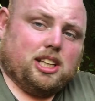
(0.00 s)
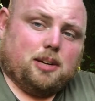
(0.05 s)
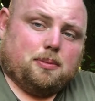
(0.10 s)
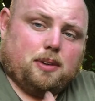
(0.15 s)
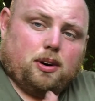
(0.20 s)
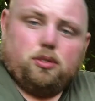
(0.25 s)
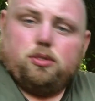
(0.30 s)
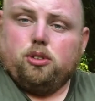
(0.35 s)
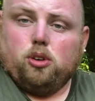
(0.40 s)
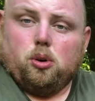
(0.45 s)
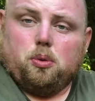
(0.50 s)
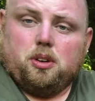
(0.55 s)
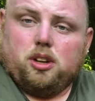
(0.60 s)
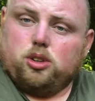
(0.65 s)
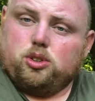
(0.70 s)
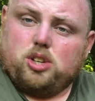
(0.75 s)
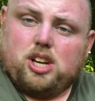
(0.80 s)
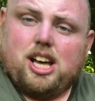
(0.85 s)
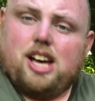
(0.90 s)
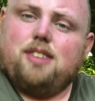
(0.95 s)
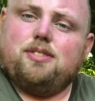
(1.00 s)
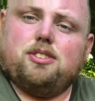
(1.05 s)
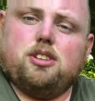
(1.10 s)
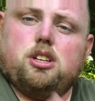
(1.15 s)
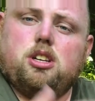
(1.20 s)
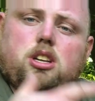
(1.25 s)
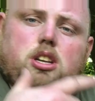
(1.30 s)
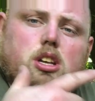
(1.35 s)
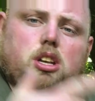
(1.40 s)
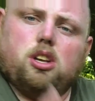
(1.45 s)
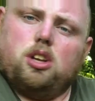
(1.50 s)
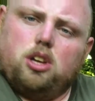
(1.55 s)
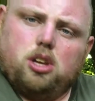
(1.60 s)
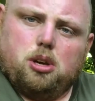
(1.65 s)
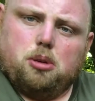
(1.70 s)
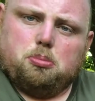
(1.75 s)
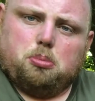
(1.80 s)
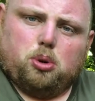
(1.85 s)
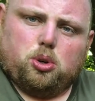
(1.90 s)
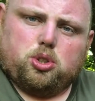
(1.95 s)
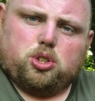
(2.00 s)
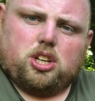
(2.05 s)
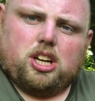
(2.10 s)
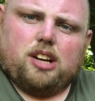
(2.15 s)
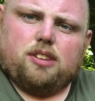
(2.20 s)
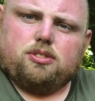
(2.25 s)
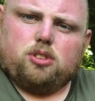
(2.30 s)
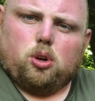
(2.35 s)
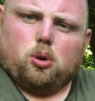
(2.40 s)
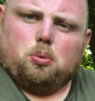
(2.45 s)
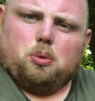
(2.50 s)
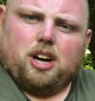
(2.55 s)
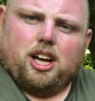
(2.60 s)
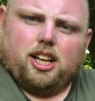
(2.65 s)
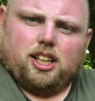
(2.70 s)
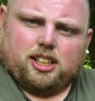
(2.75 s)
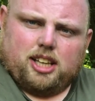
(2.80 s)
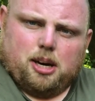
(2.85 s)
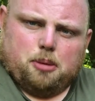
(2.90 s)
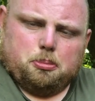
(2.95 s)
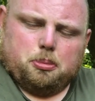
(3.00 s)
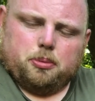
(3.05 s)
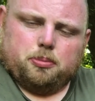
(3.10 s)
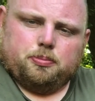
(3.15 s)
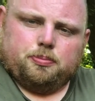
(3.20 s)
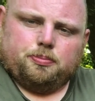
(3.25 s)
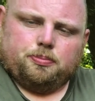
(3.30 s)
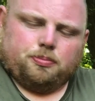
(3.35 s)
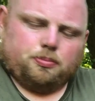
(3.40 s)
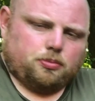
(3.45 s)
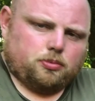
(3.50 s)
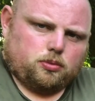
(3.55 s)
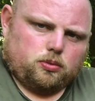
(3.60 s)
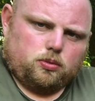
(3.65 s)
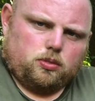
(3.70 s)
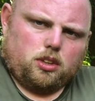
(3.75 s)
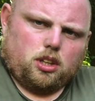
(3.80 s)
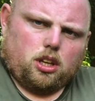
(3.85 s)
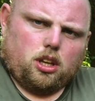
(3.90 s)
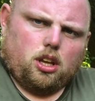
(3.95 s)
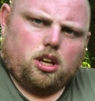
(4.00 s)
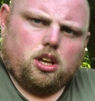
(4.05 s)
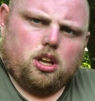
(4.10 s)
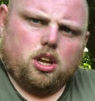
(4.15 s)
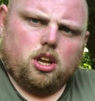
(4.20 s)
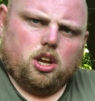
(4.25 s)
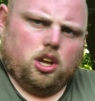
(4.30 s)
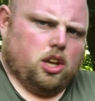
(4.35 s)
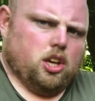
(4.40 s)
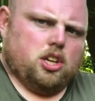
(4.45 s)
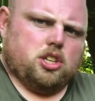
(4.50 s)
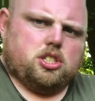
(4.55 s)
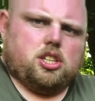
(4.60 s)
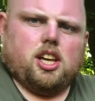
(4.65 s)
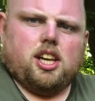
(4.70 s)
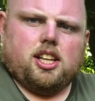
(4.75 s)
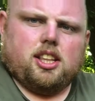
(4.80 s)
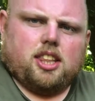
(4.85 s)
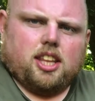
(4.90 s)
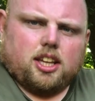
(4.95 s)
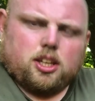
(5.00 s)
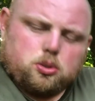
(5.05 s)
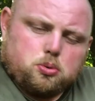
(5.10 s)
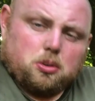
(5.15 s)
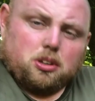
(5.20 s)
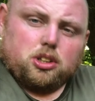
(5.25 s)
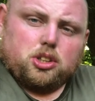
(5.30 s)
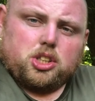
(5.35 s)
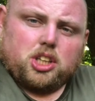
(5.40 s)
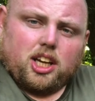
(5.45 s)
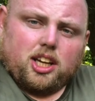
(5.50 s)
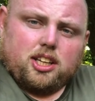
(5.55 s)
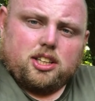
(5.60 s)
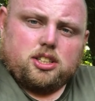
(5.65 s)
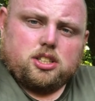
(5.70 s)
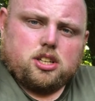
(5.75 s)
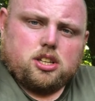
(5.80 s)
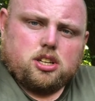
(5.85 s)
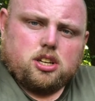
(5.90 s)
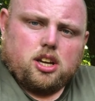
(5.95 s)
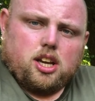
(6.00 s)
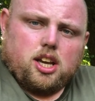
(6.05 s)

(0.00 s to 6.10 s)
I'm out four-wheel driving, bushcraft or wild camping. Certain things will change,